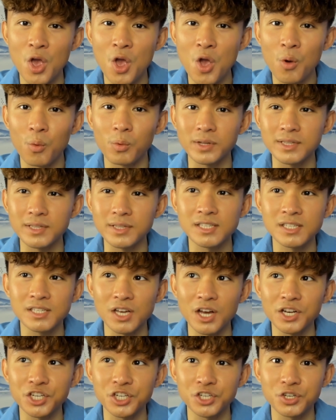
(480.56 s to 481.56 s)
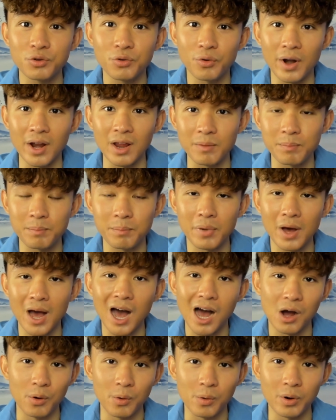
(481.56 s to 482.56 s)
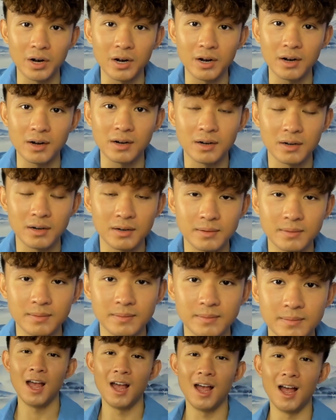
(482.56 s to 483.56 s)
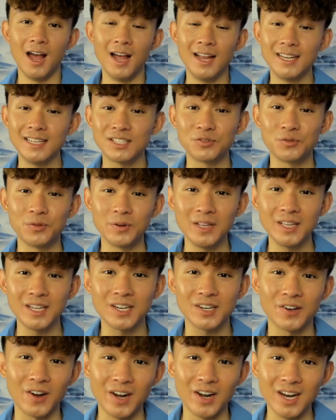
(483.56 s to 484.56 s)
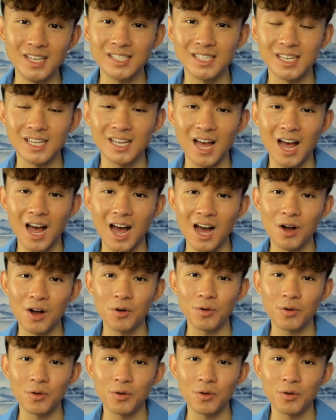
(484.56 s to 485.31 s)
with such great power. And it's really crazy how